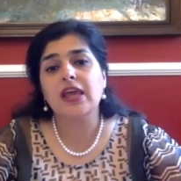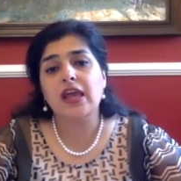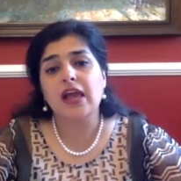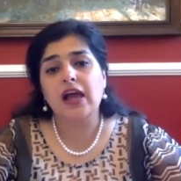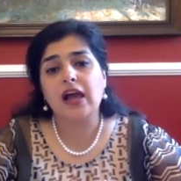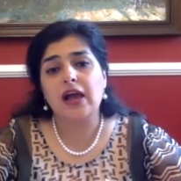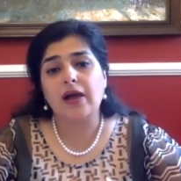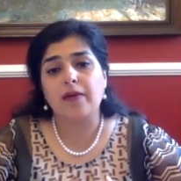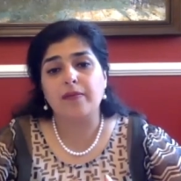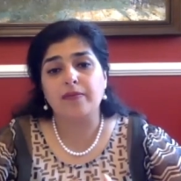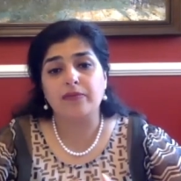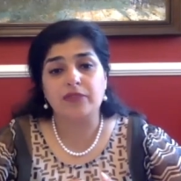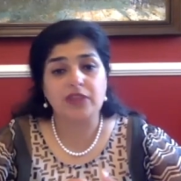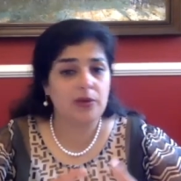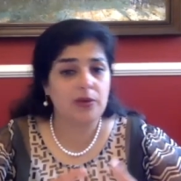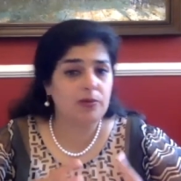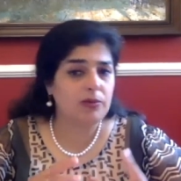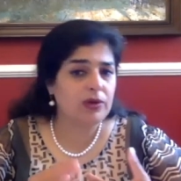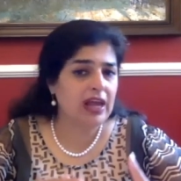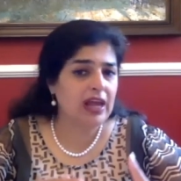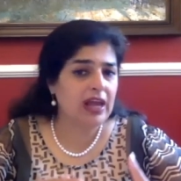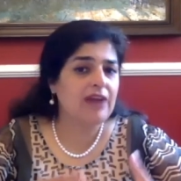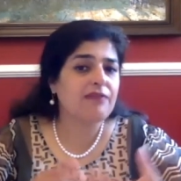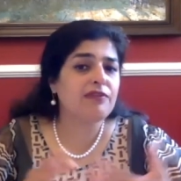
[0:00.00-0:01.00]
Um, they
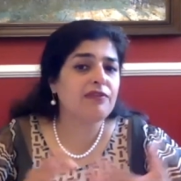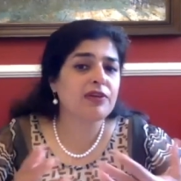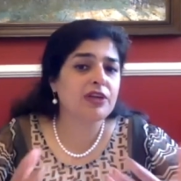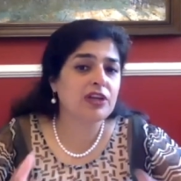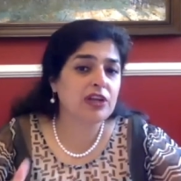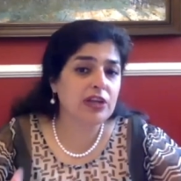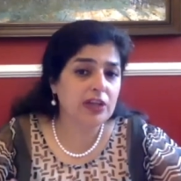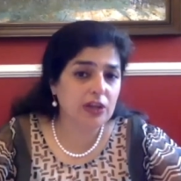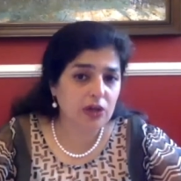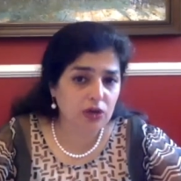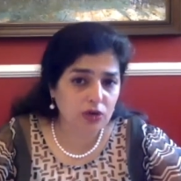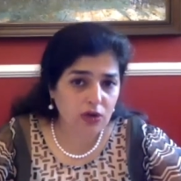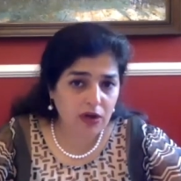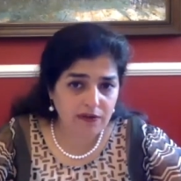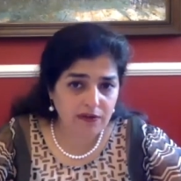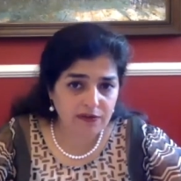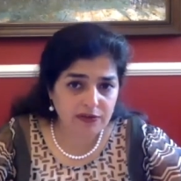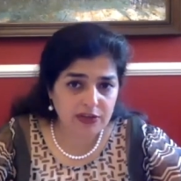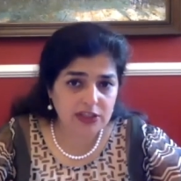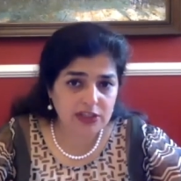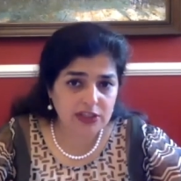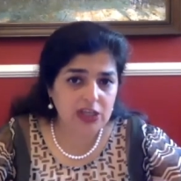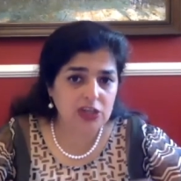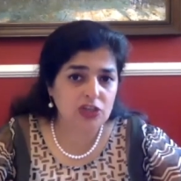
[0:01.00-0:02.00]
would have a clear
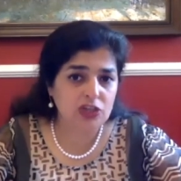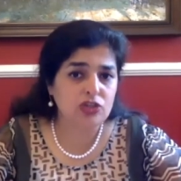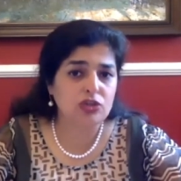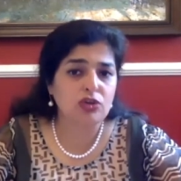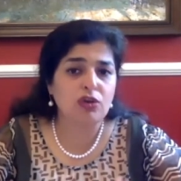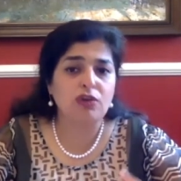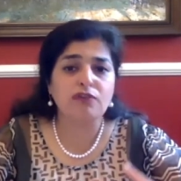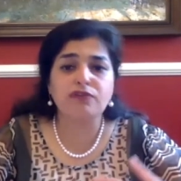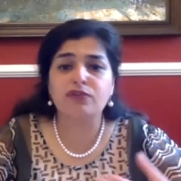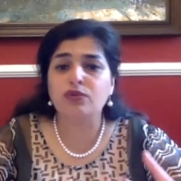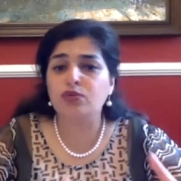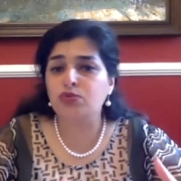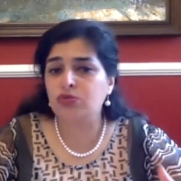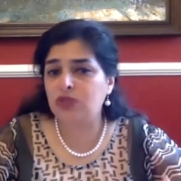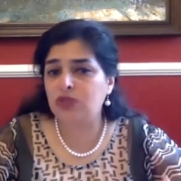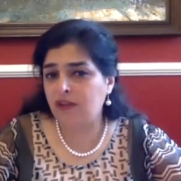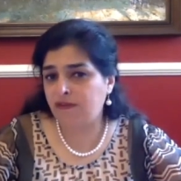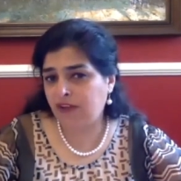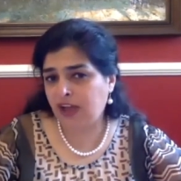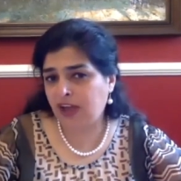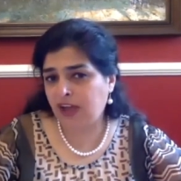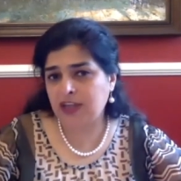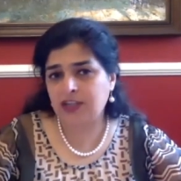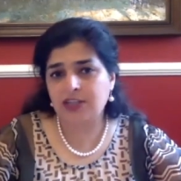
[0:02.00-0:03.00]
conversation of who they
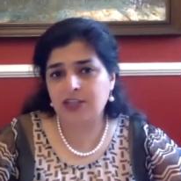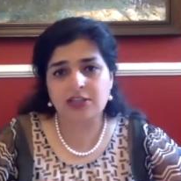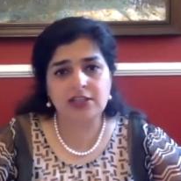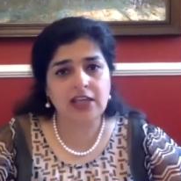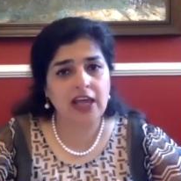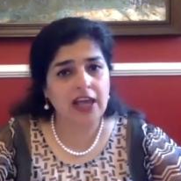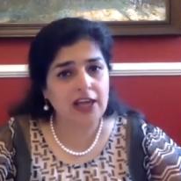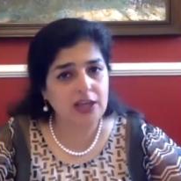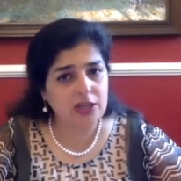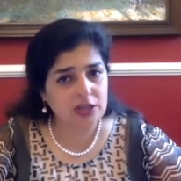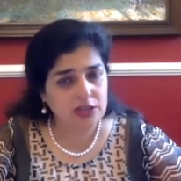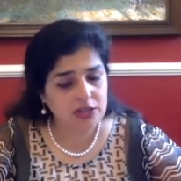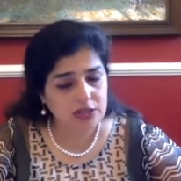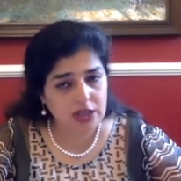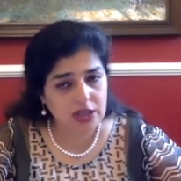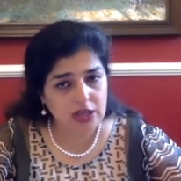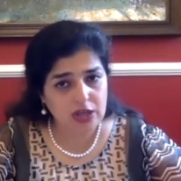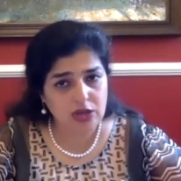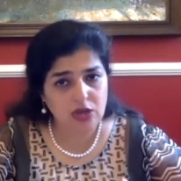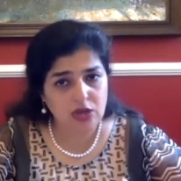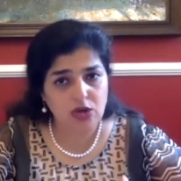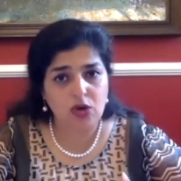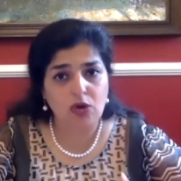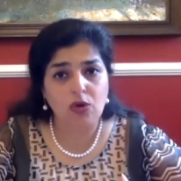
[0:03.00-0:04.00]
fantasize,
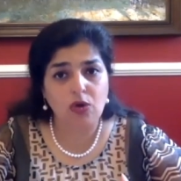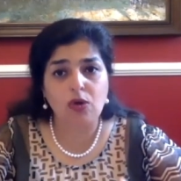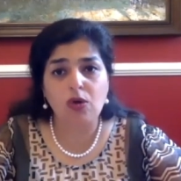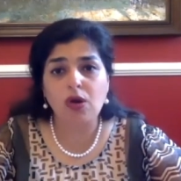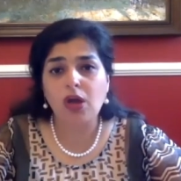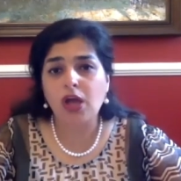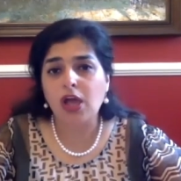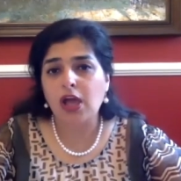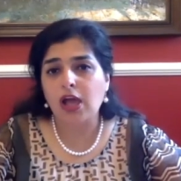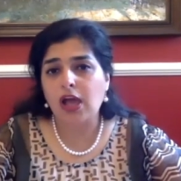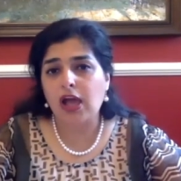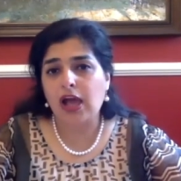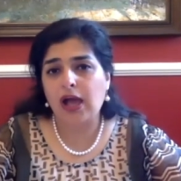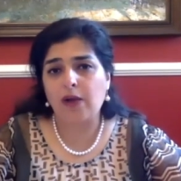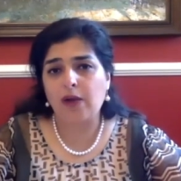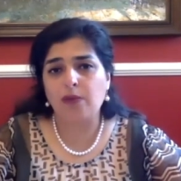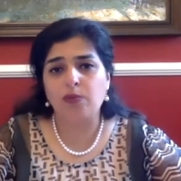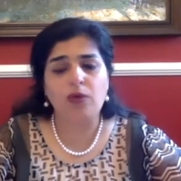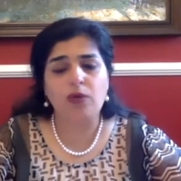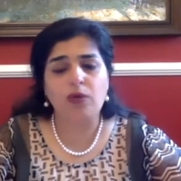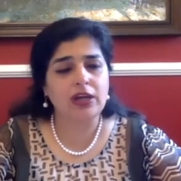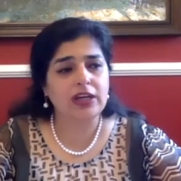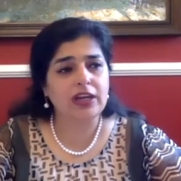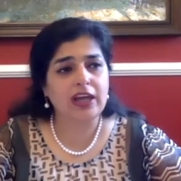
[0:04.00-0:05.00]
you know, uh,
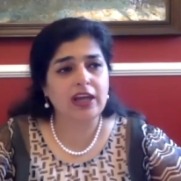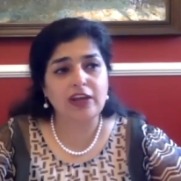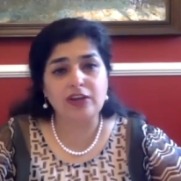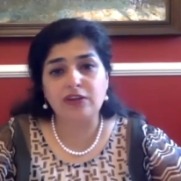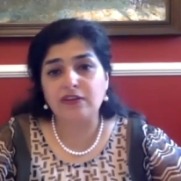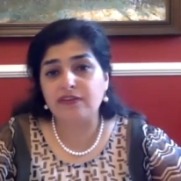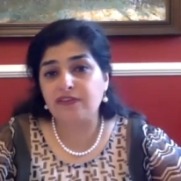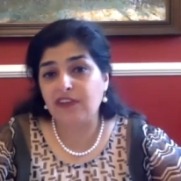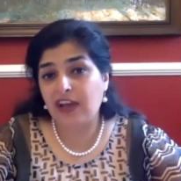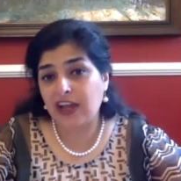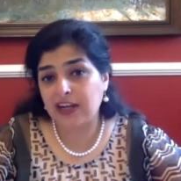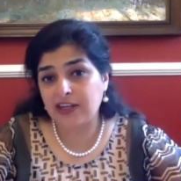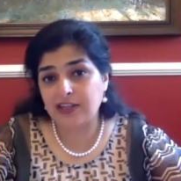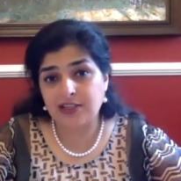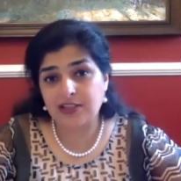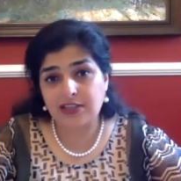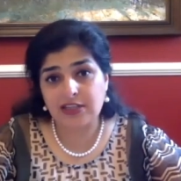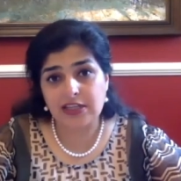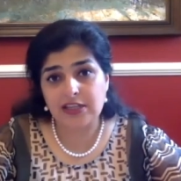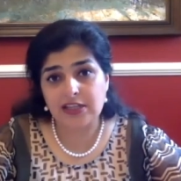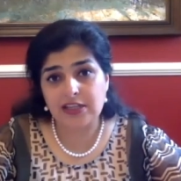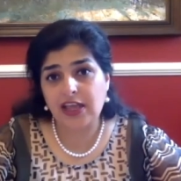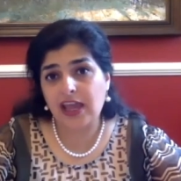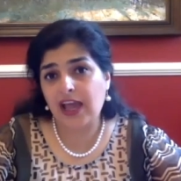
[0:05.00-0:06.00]
what kind of
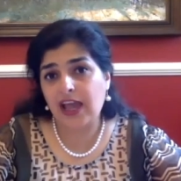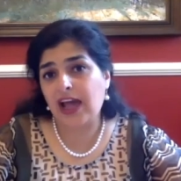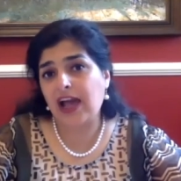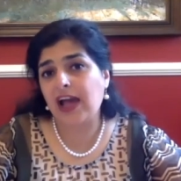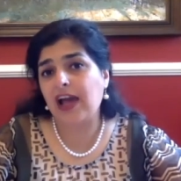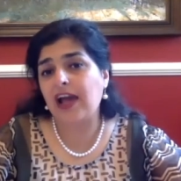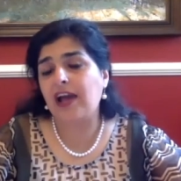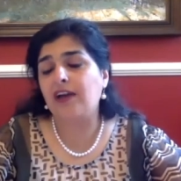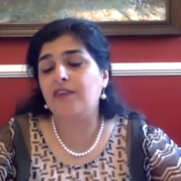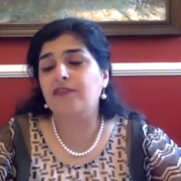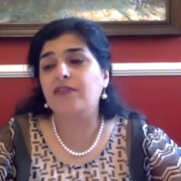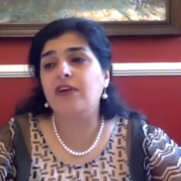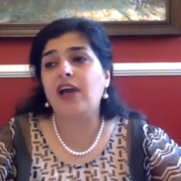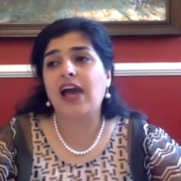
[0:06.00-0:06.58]
fantasy they have,